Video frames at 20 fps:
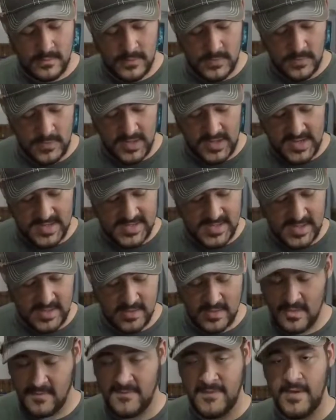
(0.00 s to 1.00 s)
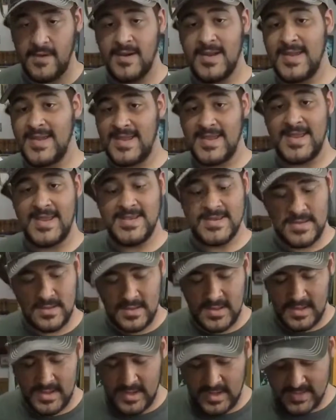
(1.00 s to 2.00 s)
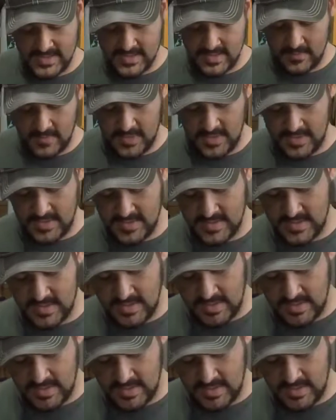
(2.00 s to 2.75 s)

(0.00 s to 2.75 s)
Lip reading: like I said, they're very easily customized,